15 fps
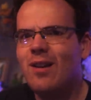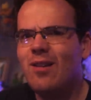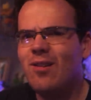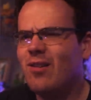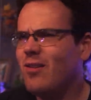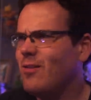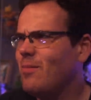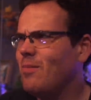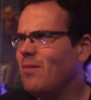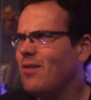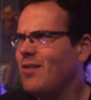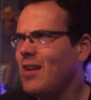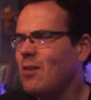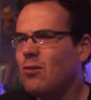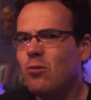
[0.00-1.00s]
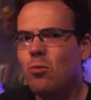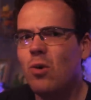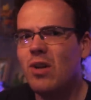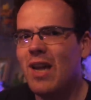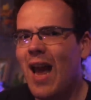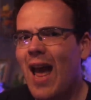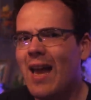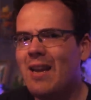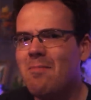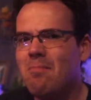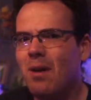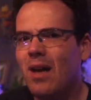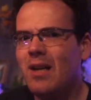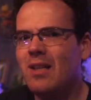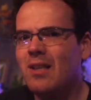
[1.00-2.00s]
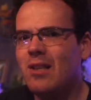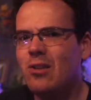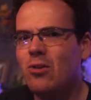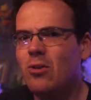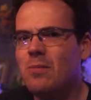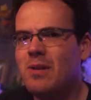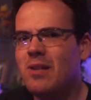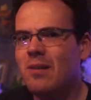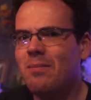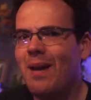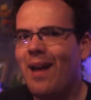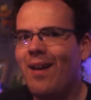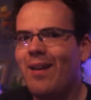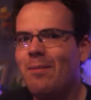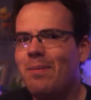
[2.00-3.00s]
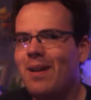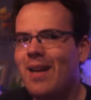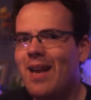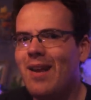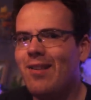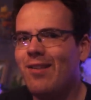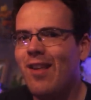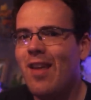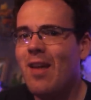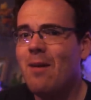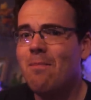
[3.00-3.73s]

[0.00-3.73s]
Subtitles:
just stick to what you had in mind in the Tournament of Power, please.